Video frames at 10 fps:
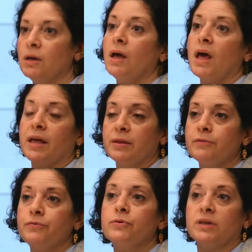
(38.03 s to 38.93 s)
and
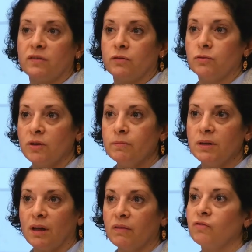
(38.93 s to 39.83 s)
therefore its
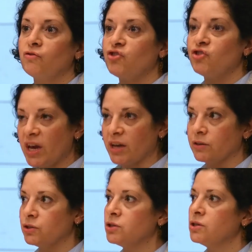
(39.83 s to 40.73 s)
determinants,
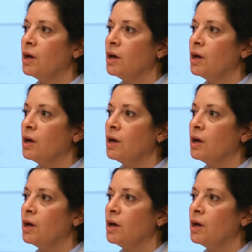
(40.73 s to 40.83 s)
change